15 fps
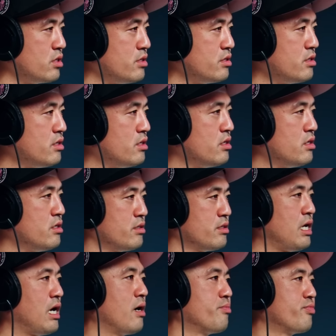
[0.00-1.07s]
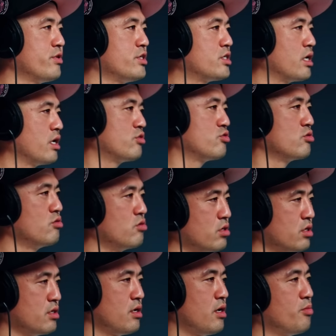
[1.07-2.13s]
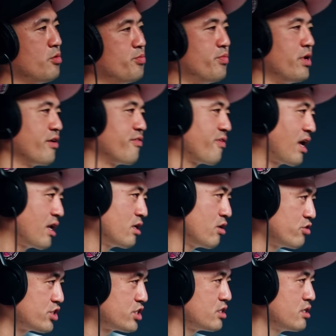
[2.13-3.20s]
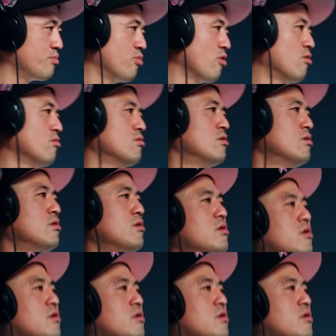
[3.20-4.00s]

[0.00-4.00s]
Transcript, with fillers: Doolie. Nah, I appreciate you, Doolie. I'm a big fan of your shit, bro.